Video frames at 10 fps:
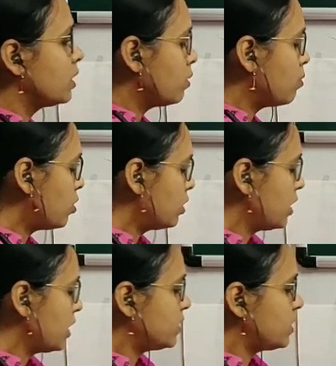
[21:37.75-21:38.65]

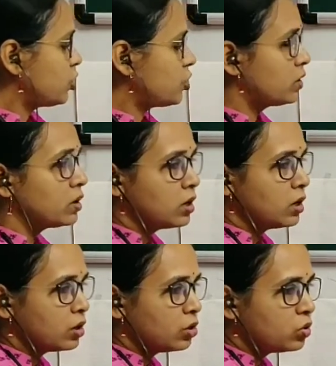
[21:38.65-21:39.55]
rootlessness,
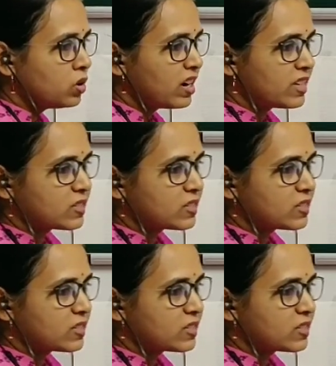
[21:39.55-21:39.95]
and because of